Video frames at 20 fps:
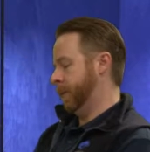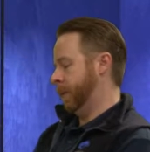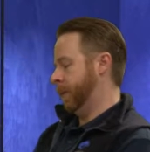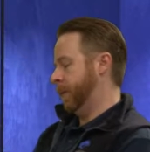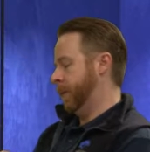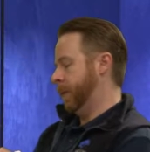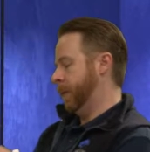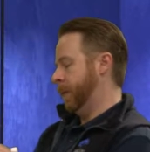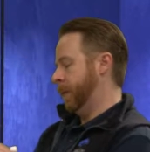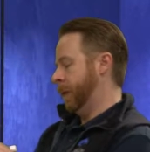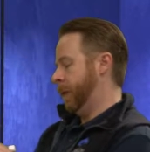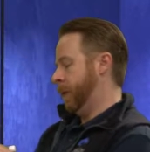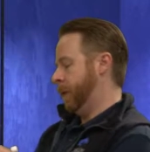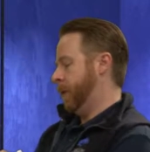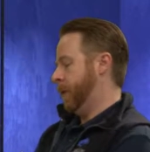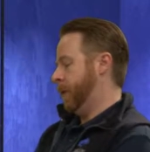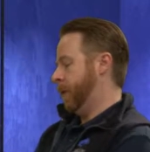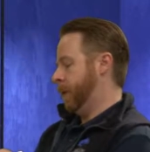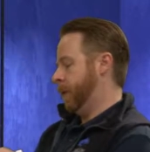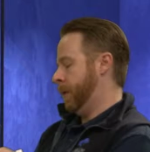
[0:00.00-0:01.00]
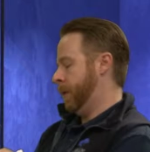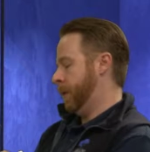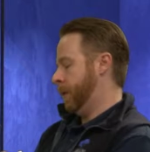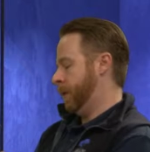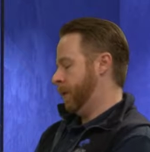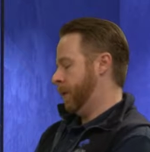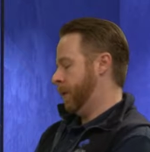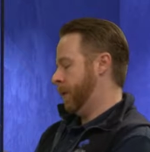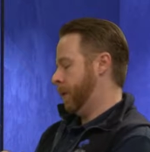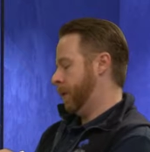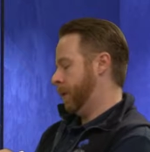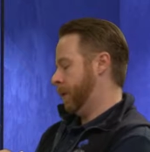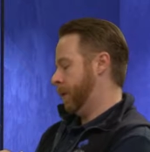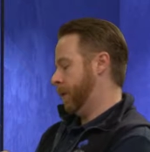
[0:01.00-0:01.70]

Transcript: Nothing is said.